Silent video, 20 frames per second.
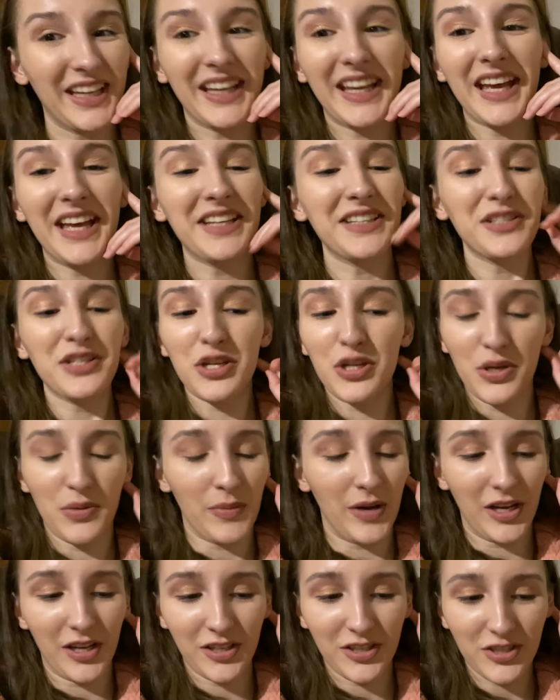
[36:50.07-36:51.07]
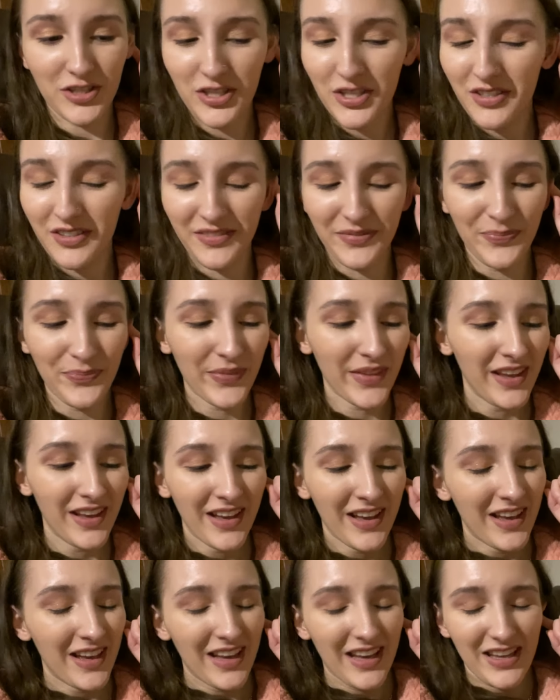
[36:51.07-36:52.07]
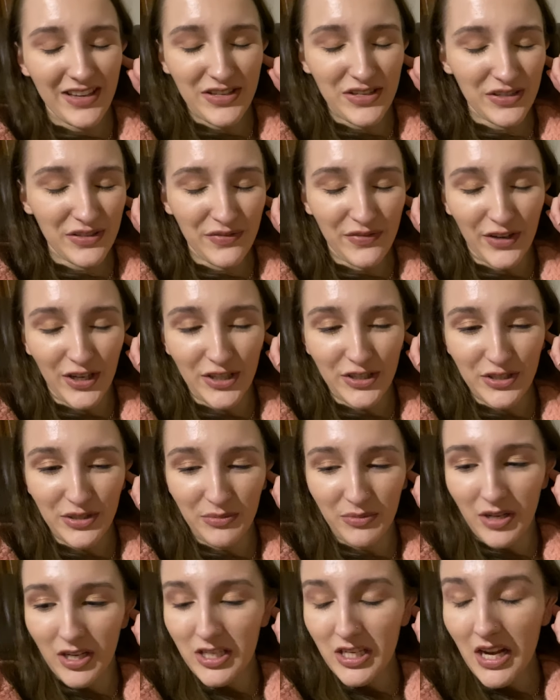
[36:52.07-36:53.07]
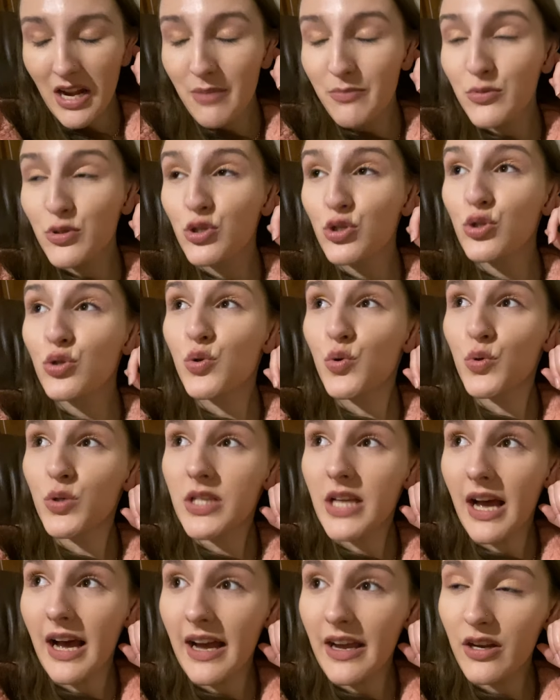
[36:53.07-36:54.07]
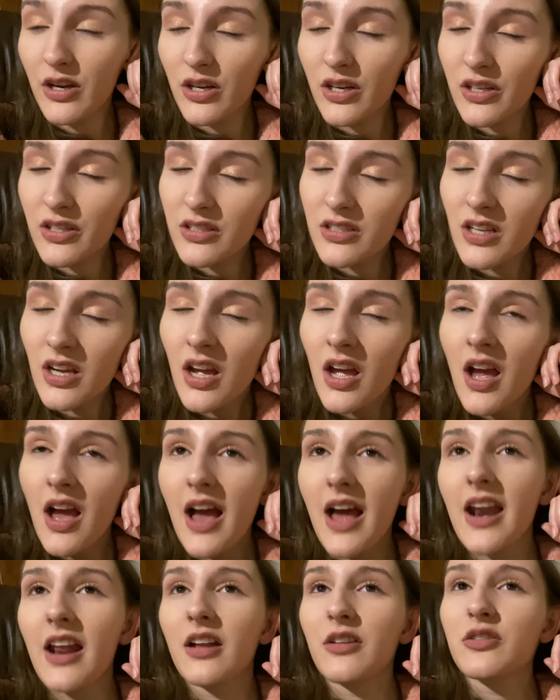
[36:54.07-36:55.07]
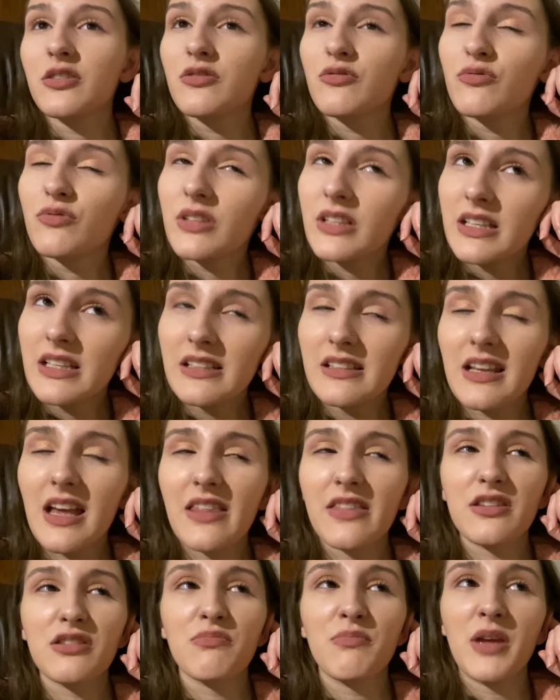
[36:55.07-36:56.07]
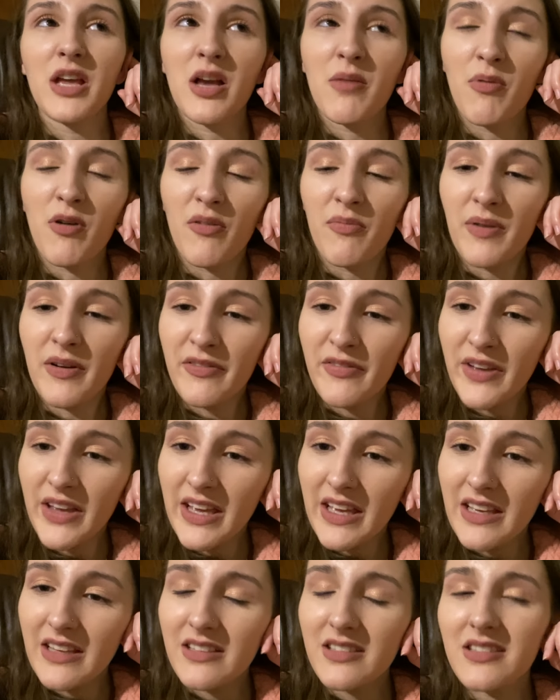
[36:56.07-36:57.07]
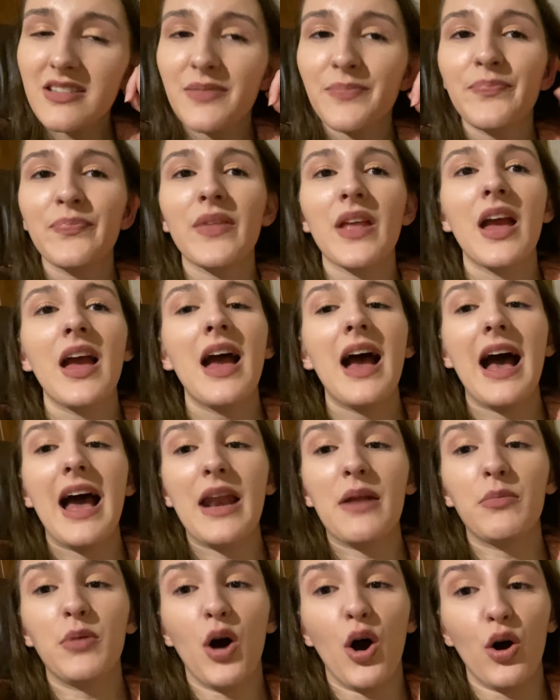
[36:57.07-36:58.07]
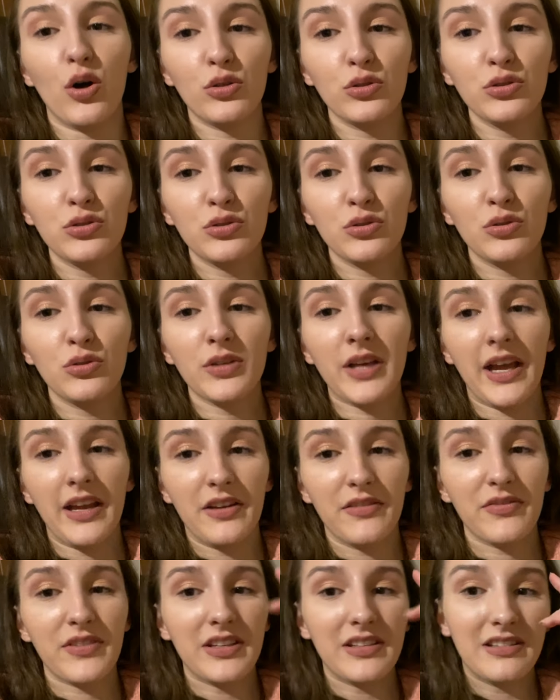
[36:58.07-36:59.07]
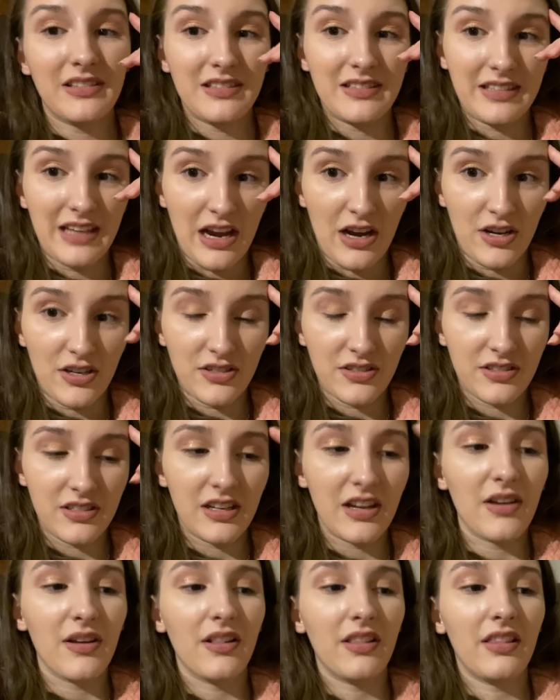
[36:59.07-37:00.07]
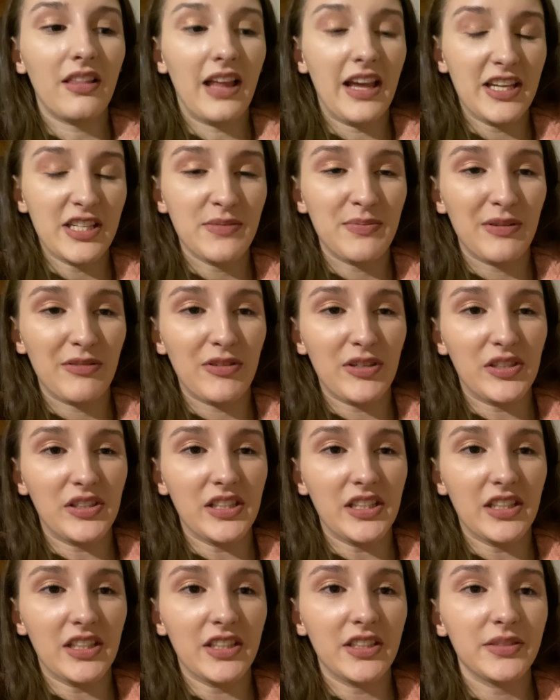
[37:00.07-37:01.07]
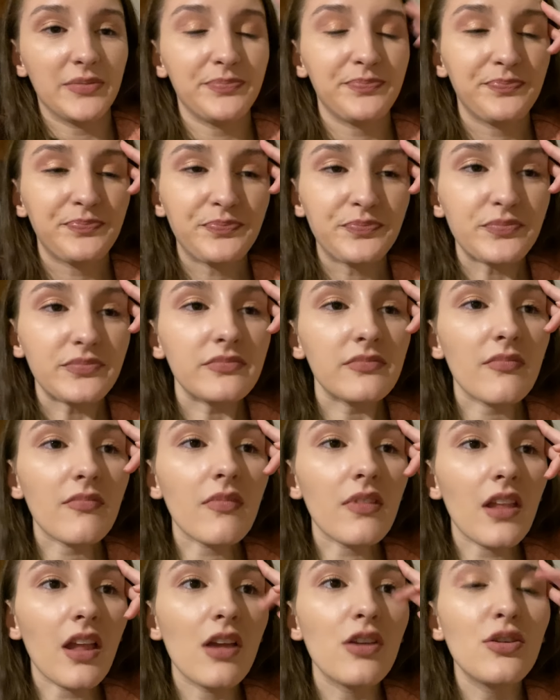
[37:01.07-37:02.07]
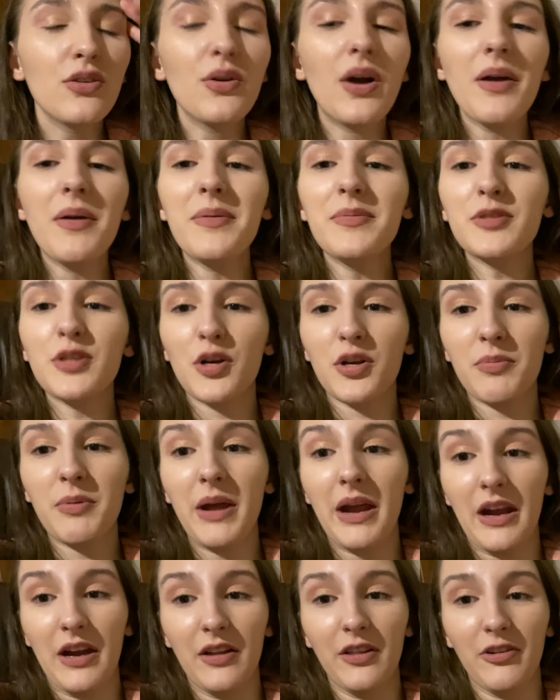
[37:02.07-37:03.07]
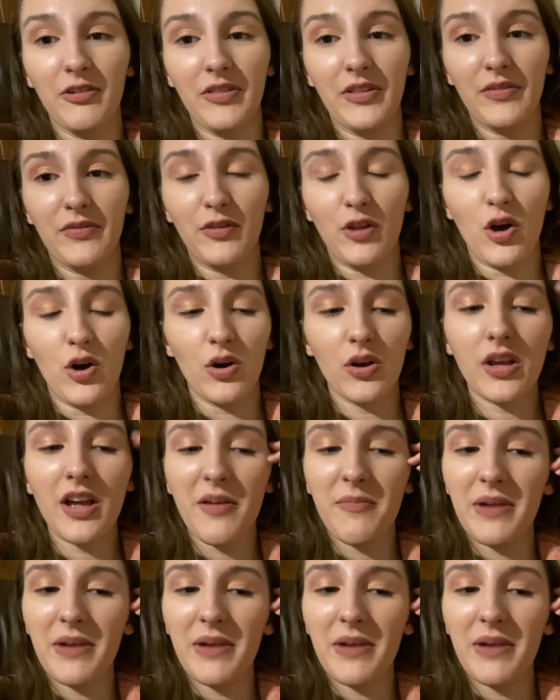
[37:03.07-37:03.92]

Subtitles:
It's too much. It's just far too much. And I'm so tired, and I just really need to get this makeup off my face. And I'm also kind of concerned, let's be real here. You know how I was talking about earlier in the vlog, I've been